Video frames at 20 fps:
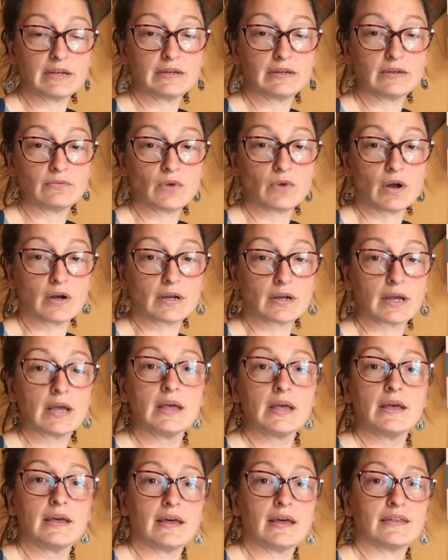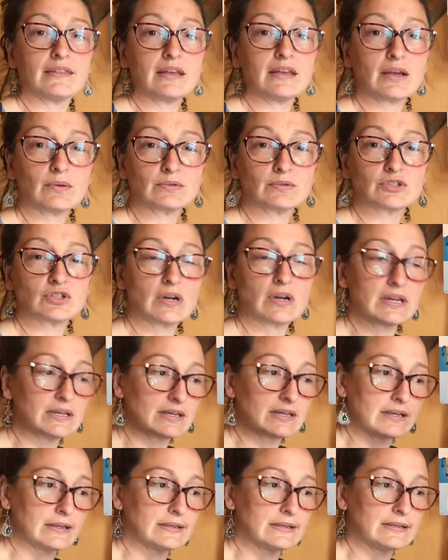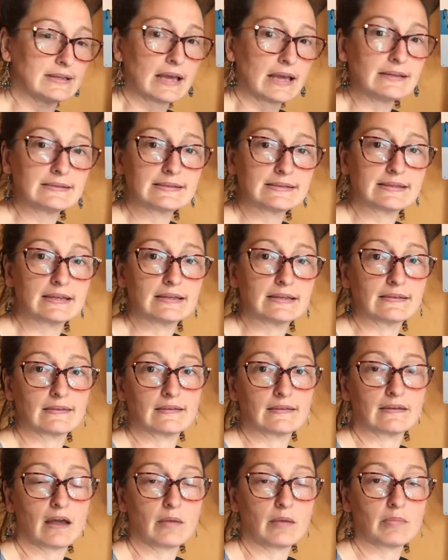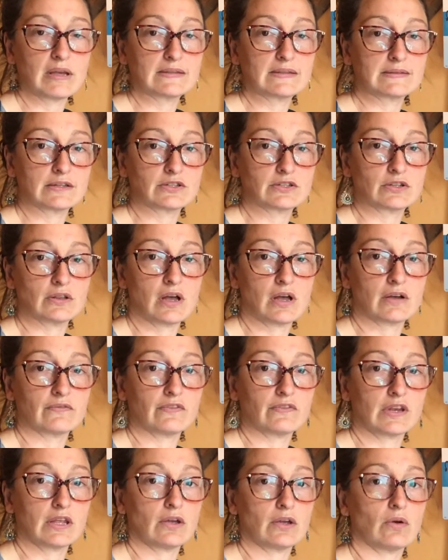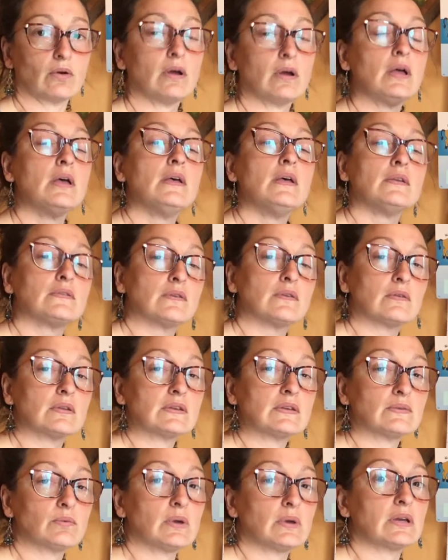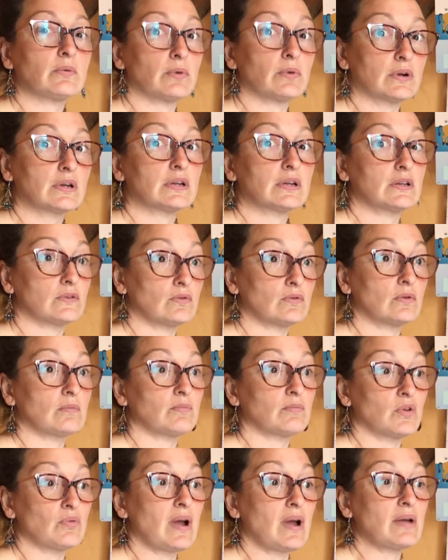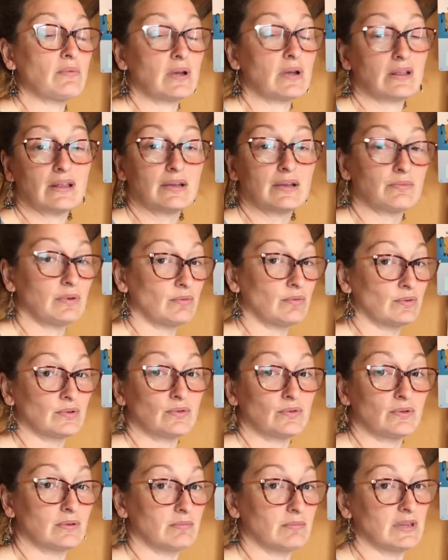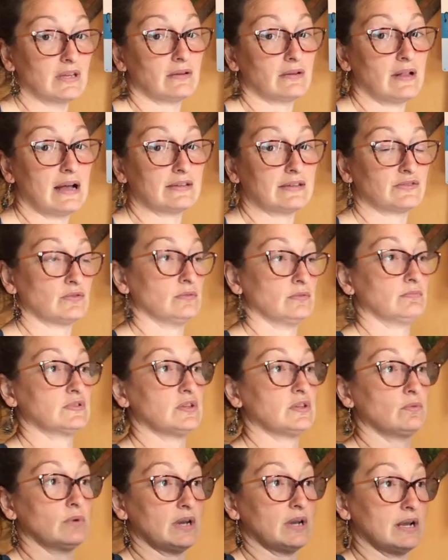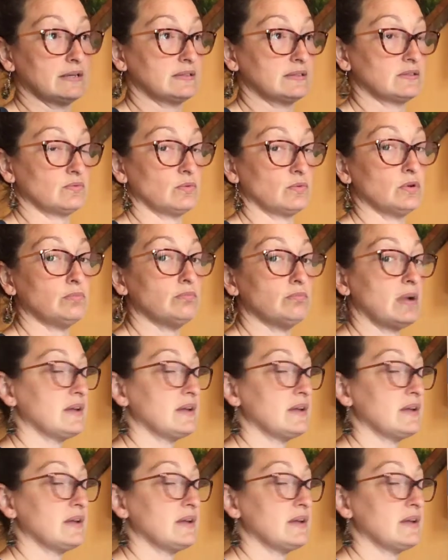wrong. I think I was trying to condense things and not make such a long video. So this week we're gonna do them the right way like we were doing them in the classroom. So when I swoop my